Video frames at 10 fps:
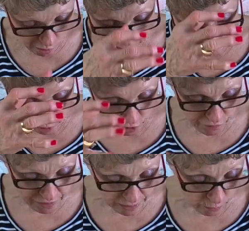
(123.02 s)
Okay, while
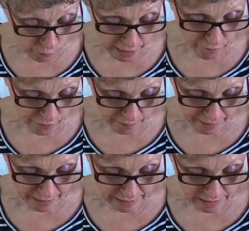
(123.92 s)
she waited for the
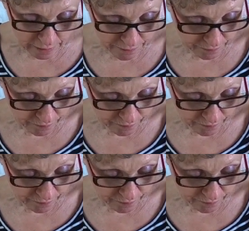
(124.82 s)
bus,